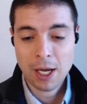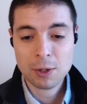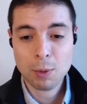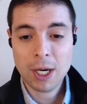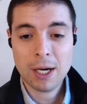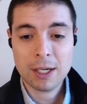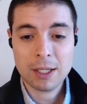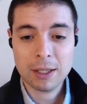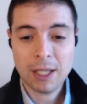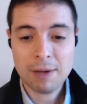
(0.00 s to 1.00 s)
and
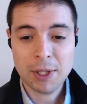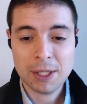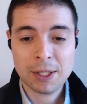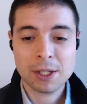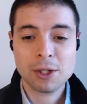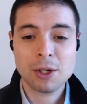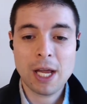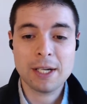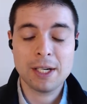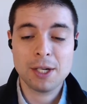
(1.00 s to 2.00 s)
where Levin
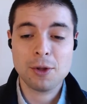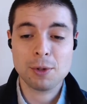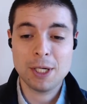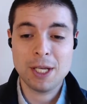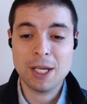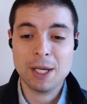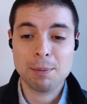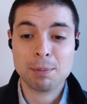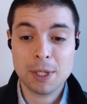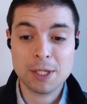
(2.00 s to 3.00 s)
created
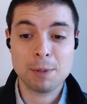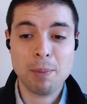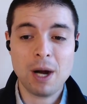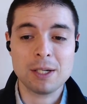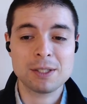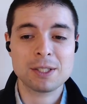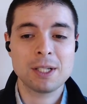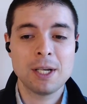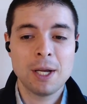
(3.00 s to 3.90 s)
3D printed parts,